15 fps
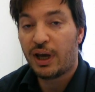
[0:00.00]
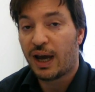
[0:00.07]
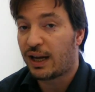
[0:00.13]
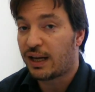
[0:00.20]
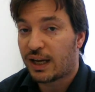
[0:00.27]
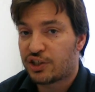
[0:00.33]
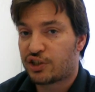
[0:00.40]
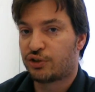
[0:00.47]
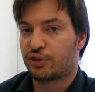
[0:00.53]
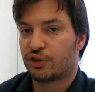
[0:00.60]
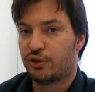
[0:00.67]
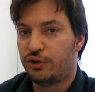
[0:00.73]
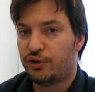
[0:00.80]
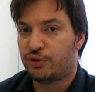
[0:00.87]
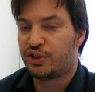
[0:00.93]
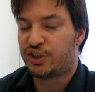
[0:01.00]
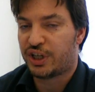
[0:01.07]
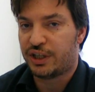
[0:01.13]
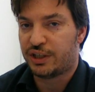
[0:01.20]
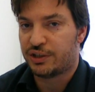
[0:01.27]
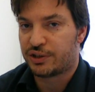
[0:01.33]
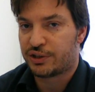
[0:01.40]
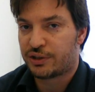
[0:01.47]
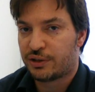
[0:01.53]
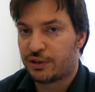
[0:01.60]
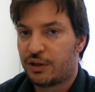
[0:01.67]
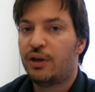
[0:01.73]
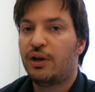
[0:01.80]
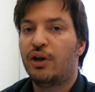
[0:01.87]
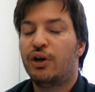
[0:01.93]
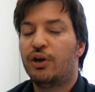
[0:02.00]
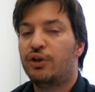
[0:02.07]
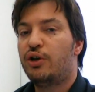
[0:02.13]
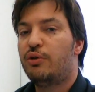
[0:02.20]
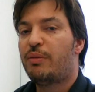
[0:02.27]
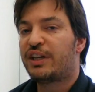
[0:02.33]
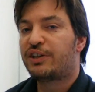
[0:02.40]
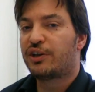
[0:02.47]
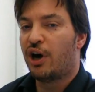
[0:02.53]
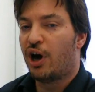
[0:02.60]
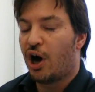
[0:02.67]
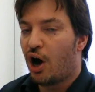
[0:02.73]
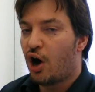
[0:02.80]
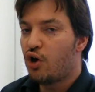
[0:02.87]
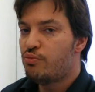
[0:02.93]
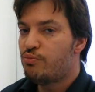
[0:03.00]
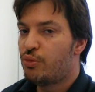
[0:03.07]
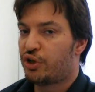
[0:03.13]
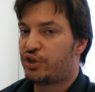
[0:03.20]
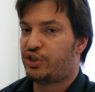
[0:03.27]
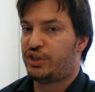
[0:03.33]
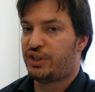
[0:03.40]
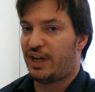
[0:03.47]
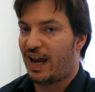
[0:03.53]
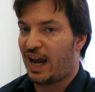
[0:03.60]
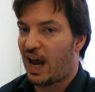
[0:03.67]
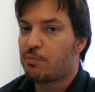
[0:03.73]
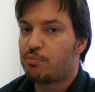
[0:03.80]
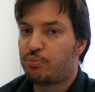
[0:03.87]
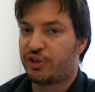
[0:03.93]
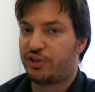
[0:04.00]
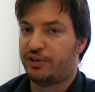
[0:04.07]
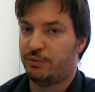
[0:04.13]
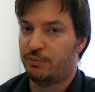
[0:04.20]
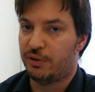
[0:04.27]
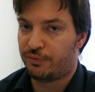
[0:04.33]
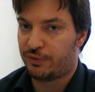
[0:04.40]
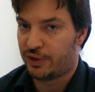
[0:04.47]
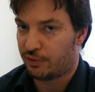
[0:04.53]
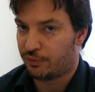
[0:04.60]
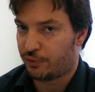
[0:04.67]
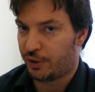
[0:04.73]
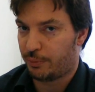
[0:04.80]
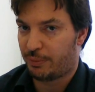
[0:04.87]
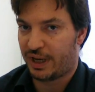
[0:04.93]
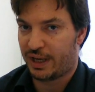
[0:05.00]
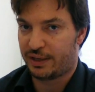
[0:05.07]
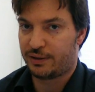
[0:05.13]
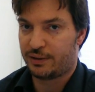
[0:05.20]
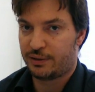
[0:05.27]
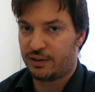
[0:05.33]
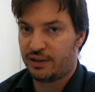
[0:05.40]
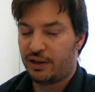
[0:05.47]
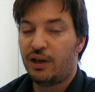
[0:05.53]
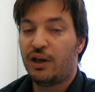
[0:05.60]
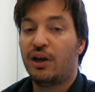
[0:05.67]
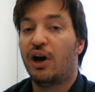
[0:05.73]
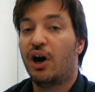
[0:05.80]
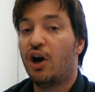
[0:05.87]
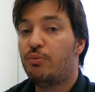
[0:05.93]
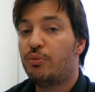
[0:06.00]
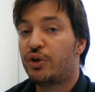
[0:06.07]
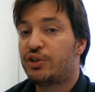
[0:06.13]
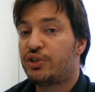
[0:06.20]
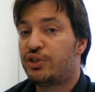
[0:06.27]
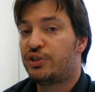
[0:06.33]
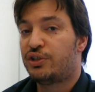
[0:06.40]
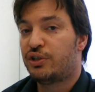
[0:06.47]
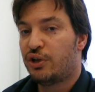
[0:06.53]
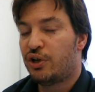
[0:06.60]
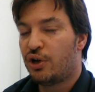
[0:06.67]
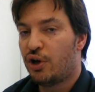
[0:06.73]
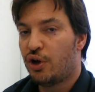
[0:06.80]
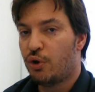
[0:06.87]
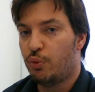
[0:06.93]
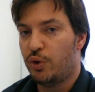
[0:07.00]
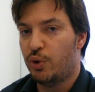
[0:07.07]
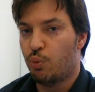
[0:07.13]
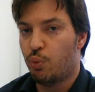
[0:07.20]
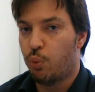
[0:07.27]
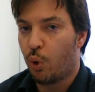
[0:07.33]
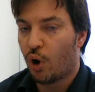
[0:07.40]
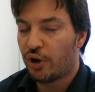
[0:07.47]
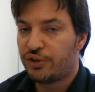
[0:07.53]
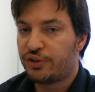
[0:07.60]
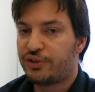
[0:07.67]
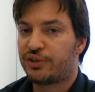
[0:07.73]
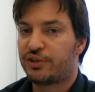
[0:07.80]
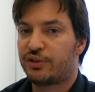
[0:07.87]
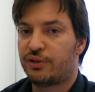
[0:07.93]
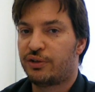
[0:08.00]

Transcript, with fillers: And that's not going to change no matter how much empathy we feel for the man, how much we want